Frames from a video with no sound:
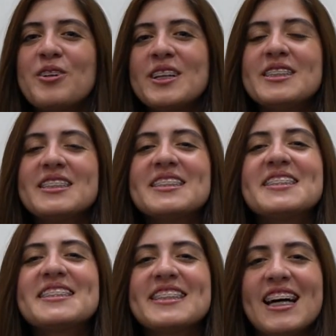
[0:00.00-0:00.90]
everyone, this
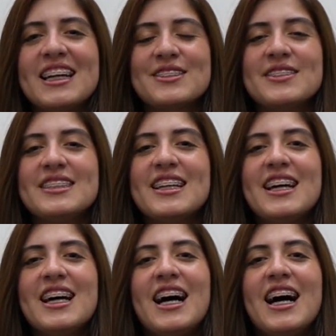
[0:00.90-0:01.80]
is Catherine.
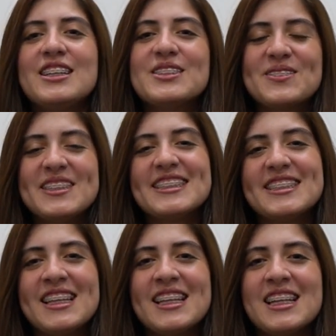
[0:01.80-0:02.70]
I just want to
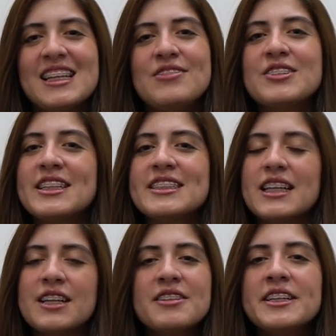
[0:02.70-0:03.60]
say that if you guys
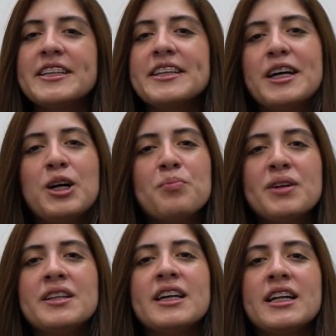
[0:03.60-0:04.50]
ever need help
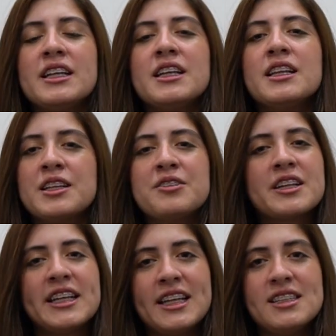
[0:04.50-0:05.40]
in any legal
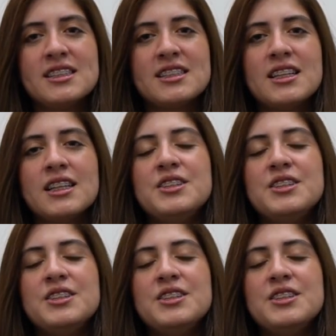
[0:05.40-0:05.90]
case,